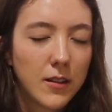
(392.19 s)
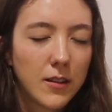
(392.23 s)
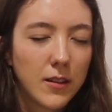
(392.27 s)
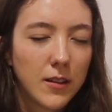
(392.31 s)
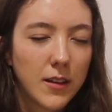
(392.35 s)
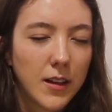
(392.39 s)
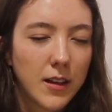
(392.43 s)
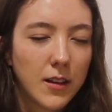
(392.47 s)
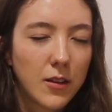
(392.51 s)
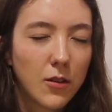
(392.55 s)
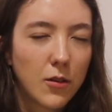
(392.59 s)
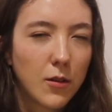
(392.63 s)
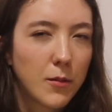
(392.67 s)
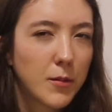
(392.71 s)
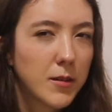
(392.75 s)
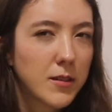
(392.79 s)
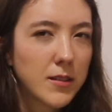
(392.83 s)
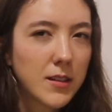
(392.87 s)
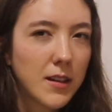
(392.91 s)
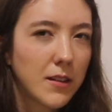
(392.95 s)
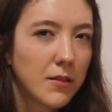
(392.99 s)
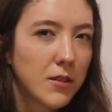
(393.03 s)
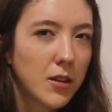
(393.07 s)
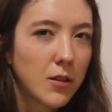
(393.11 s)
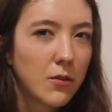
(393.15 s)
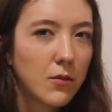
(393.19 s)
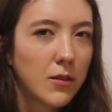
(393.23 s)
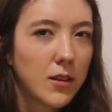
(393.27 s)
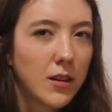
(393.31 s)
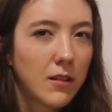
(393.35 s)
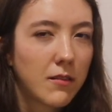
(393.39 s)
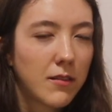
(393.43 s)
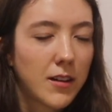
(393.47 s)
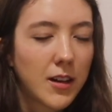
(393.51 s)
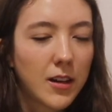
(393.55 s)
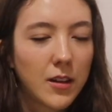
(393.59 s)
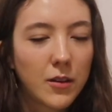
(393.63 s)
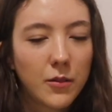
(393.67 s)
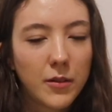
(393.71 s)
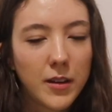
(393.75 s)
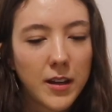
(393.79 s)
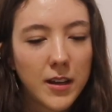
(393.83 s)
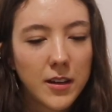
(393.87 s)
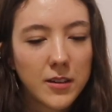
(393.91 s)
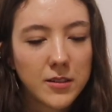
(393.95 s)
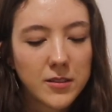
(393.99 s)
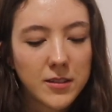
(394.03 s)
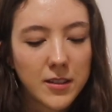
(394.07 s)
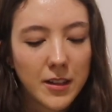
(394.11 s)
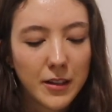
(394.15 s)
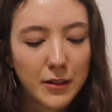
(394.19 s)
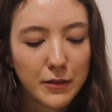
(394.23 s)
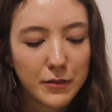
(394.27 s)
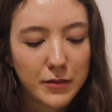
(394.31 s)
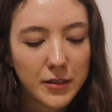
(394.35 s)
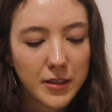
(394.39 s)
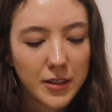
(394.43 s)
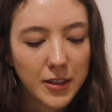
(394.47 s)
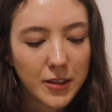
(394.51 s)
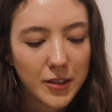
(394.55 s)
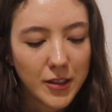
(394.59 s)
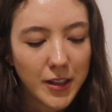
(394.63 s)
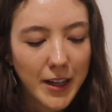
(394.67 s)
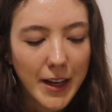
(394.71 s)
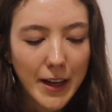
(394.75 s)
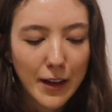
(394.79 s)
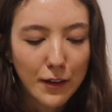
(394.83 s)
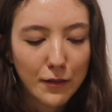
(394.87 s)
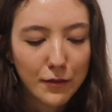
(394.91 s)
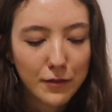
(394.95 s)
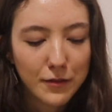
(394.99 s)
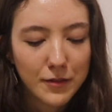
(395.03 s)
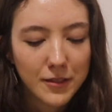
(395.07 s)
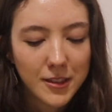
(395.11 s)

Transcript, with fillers: like you almost have to reevaluate yourself and your life